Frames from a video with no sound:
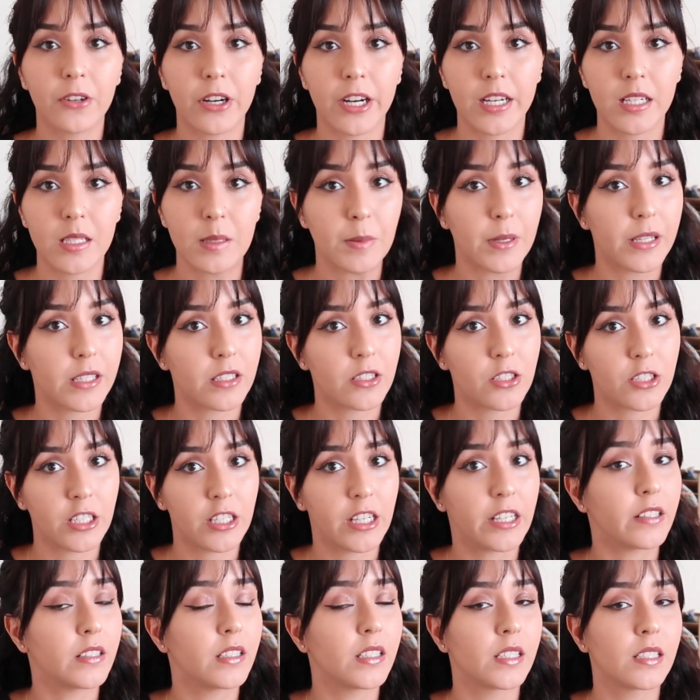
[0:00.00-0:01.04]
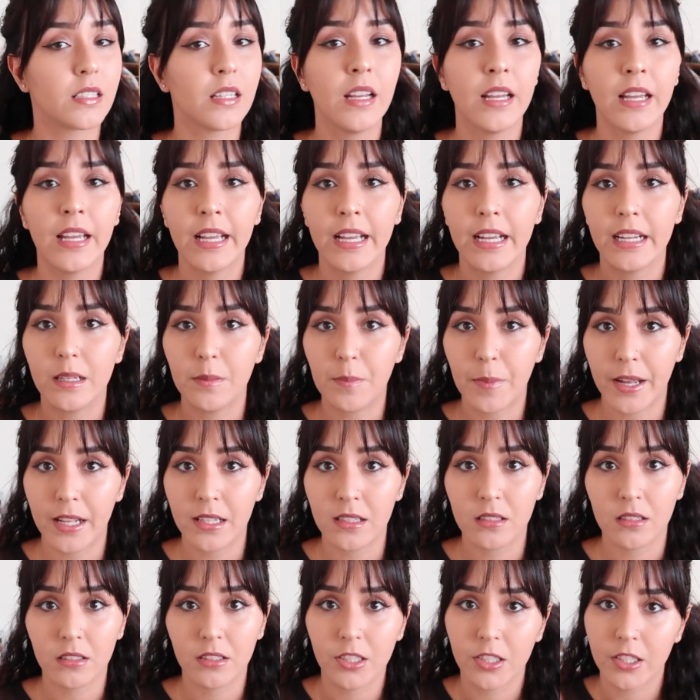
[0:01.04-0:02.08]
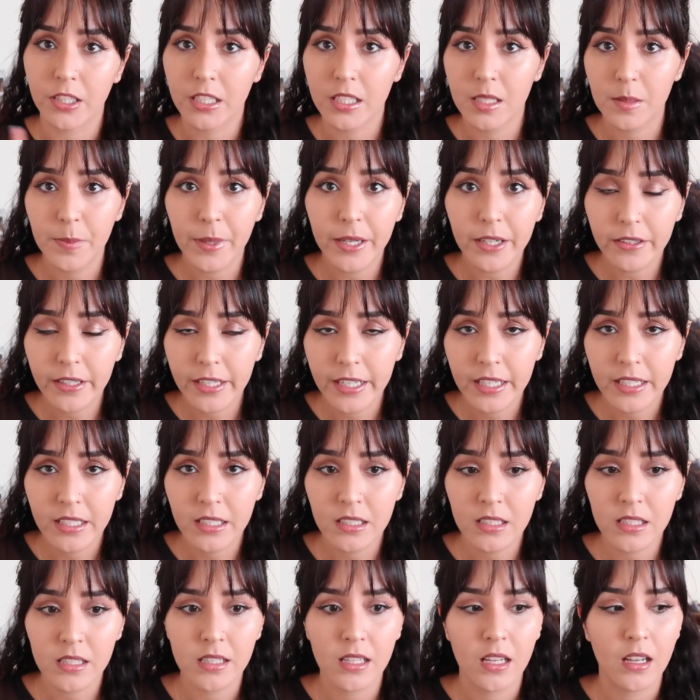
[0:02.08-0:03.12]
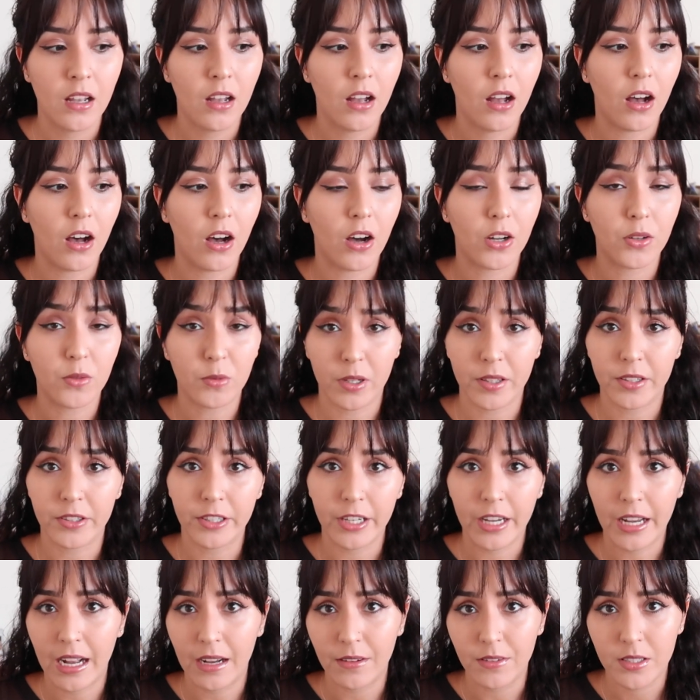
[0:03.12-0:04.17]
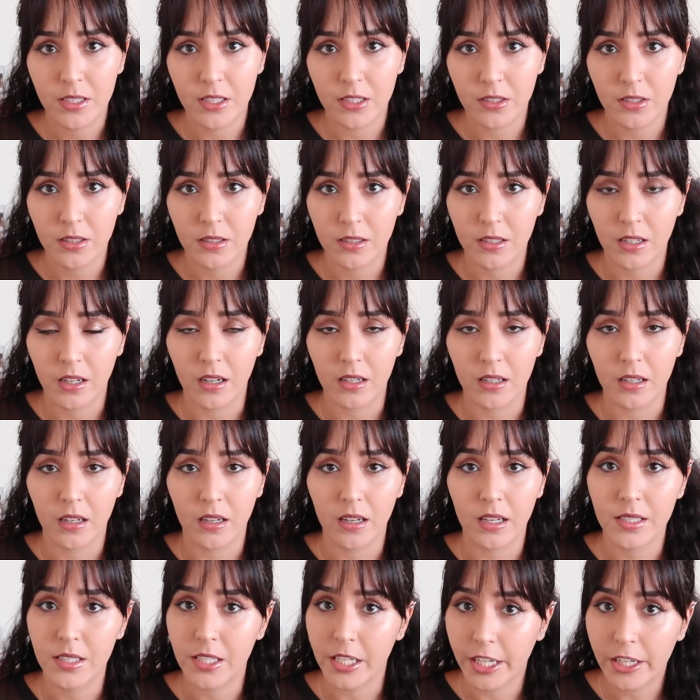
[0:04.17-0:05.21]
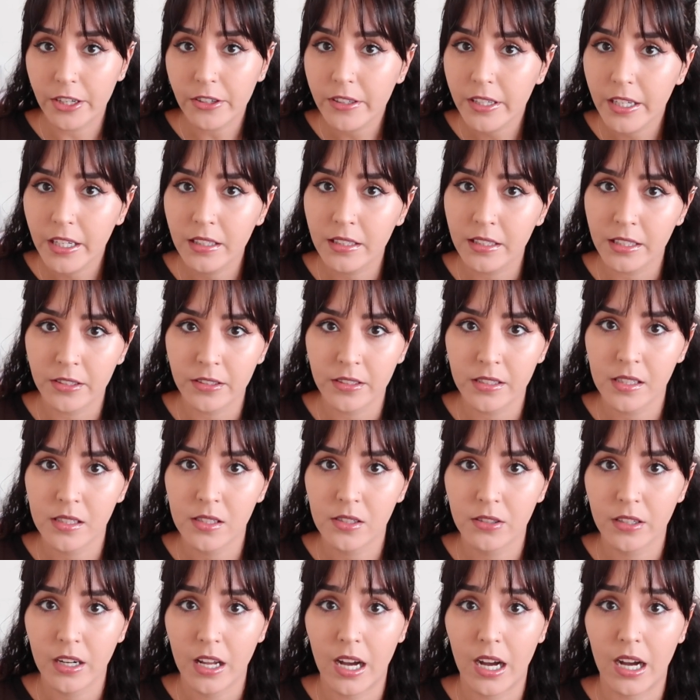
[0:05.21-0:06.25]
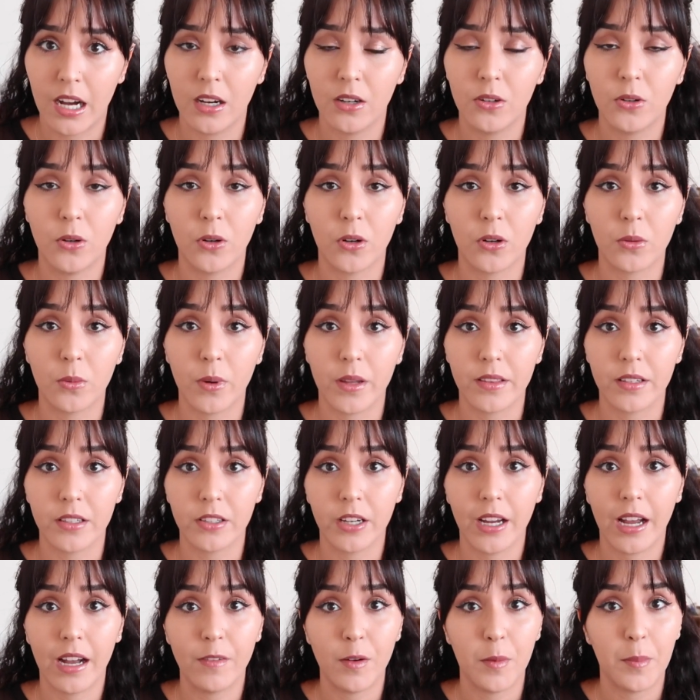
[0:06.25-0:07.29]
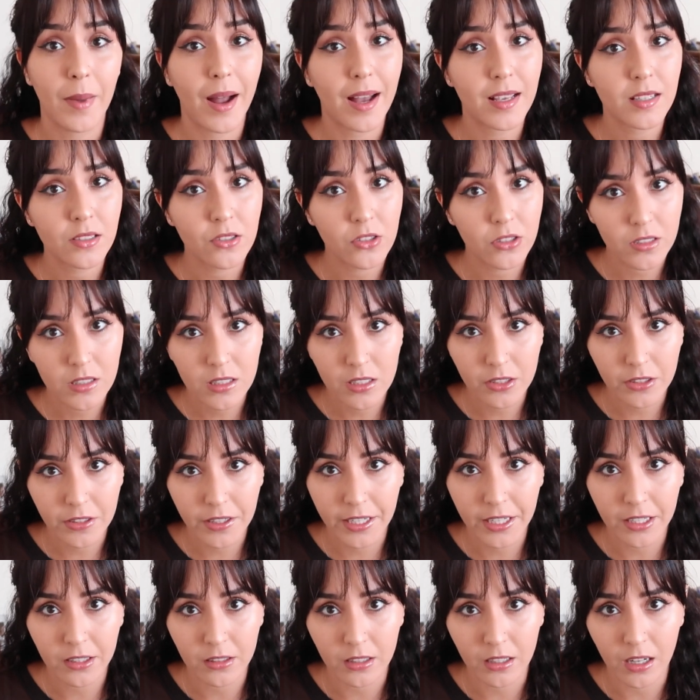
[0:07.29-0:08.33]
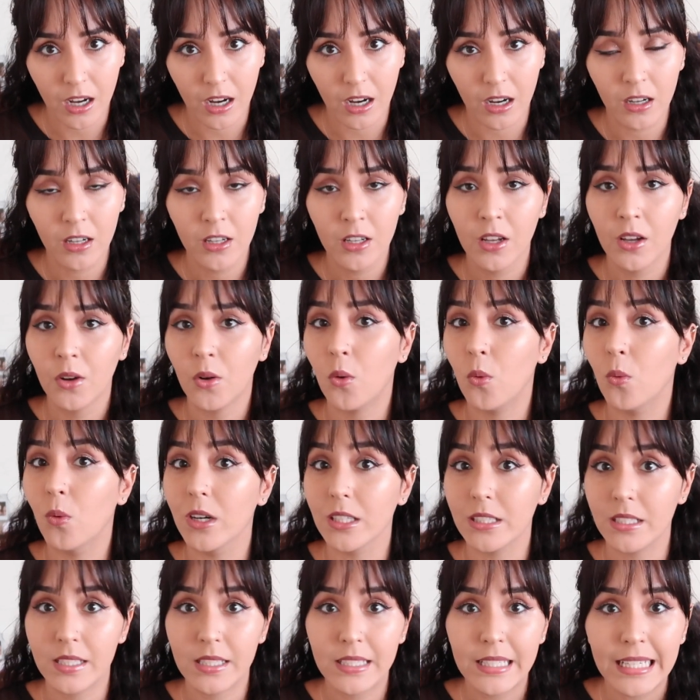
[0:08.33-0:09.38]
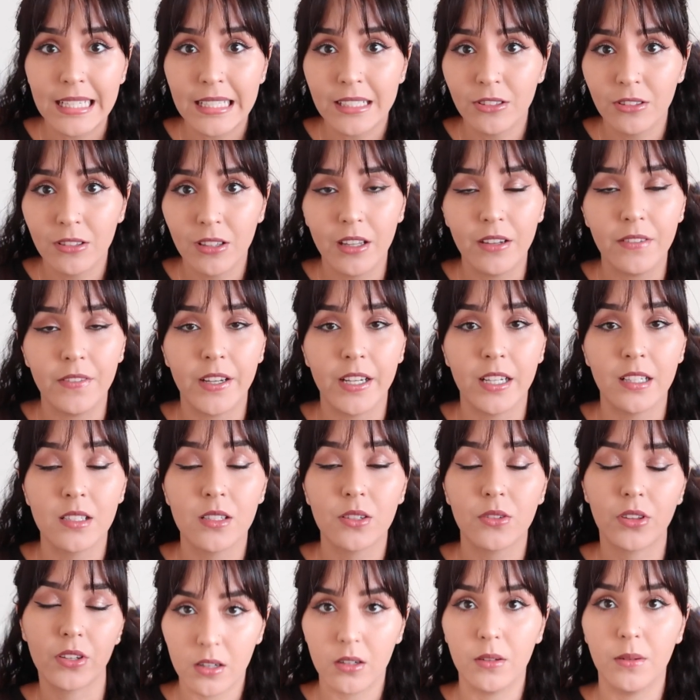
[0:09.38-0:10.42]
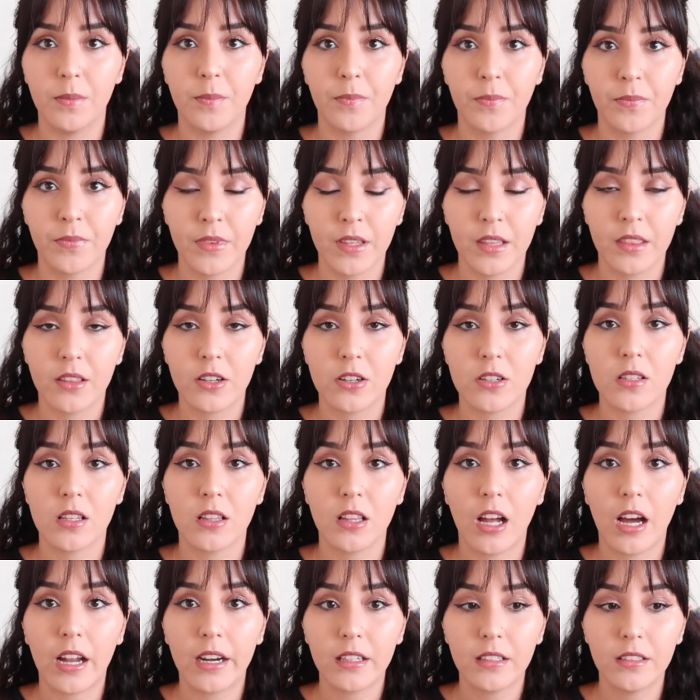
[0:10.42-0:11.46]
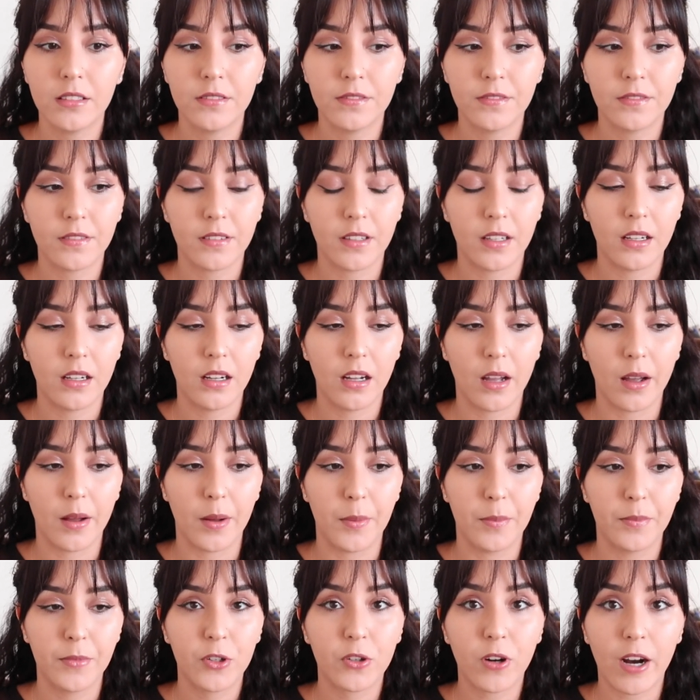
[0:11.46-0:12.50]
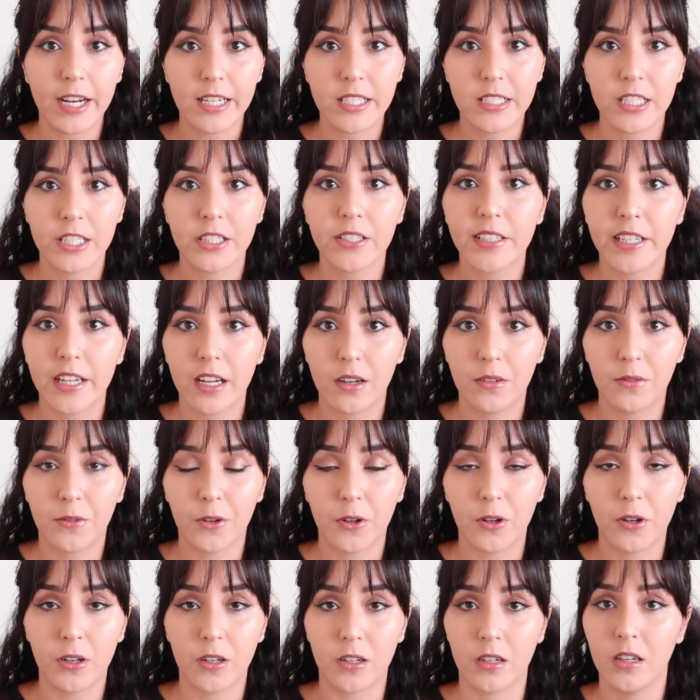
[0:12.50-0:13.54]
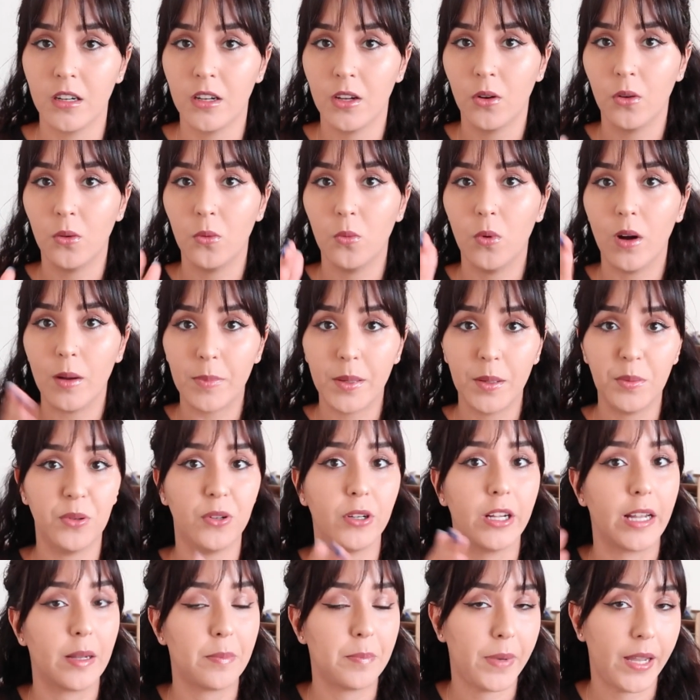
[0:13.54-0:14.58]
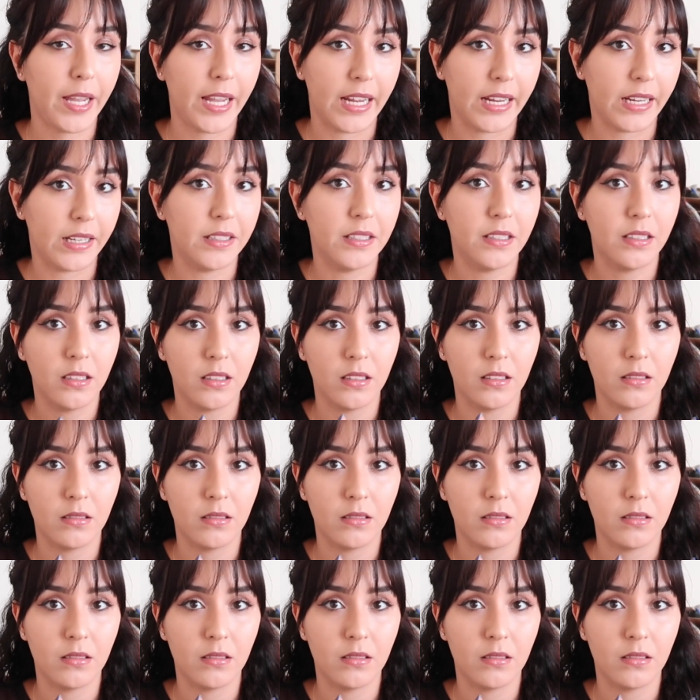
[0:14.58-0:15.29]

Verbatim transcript: for aerospace engineering, it depends on your experience, on whether you have uh, a security clearance or not, or whether you have a master's degree or not, what state you live in. So there's a lot of uh, criteria for what people get paid